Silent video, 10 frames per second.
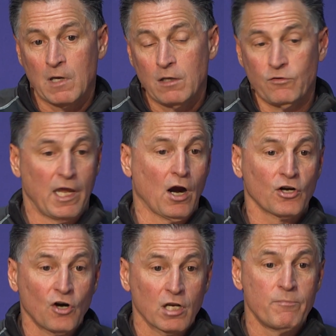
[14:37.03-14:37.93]

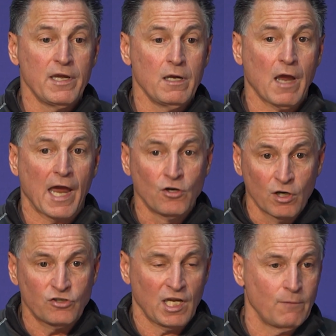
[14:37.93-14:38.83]
going to be a
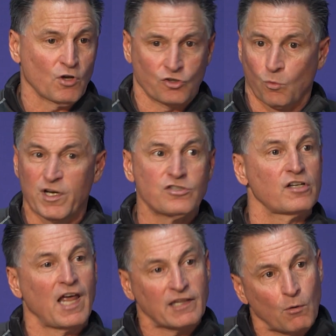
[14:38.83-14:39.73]
good team. There's a
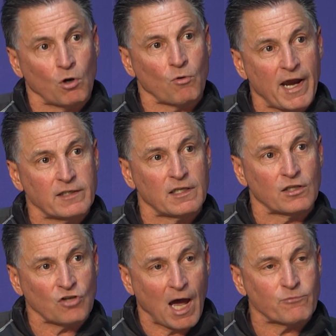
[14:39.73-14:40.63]
reason that they were ranked in
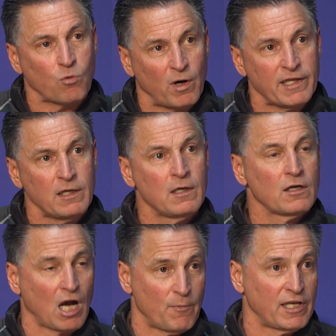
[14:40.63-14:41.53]
the top 20
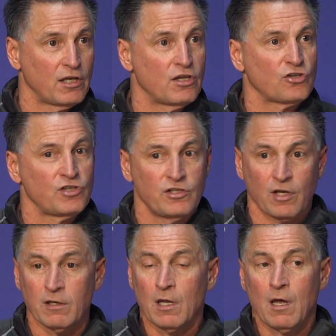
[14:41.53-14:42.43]
coming into this
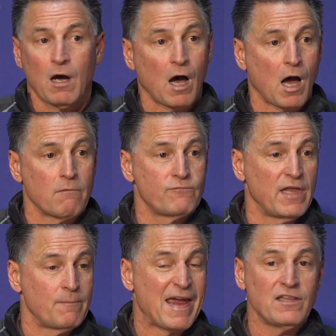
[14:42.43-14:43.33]
season.
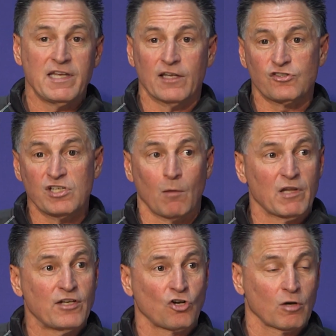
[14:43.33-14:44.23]
They made the
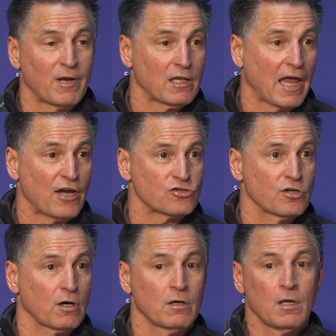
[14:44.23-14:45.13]
NCAA tournament last
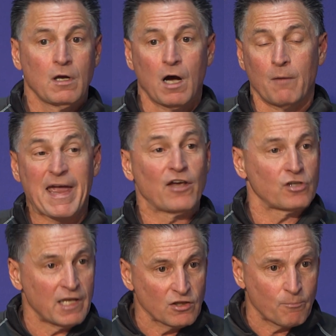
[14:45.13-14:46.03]
year as
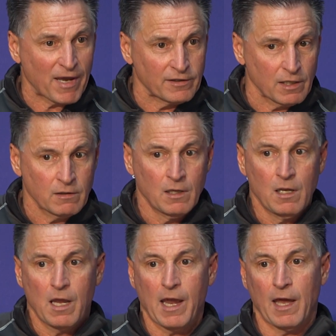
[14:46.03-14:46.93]
an independent,
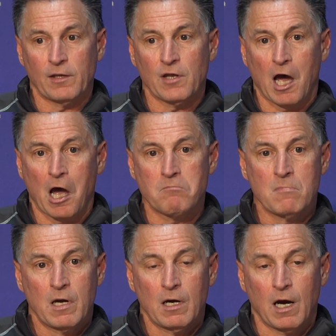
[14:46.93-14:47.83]
and
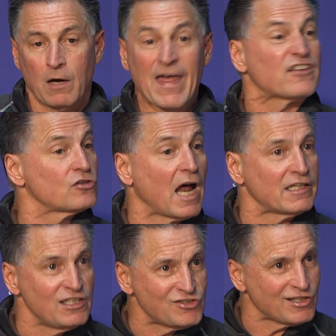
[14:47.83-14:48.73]
that's
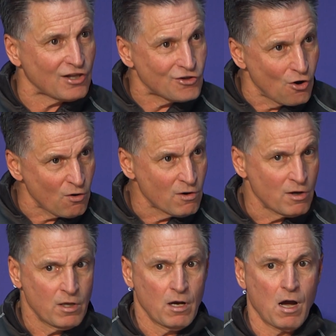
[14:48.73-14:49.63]
not easy to do.
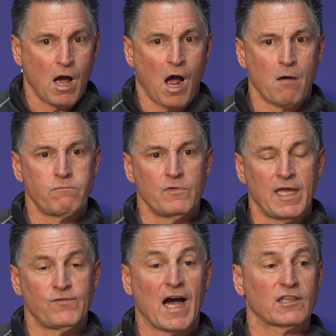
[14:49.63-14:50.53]

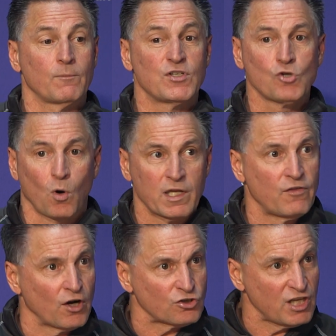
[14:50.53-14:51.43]
They've got the majority of
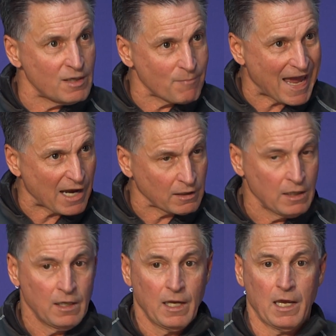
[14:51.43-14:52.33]
their team back,
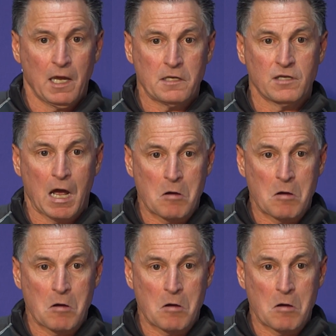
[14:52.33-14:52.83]
and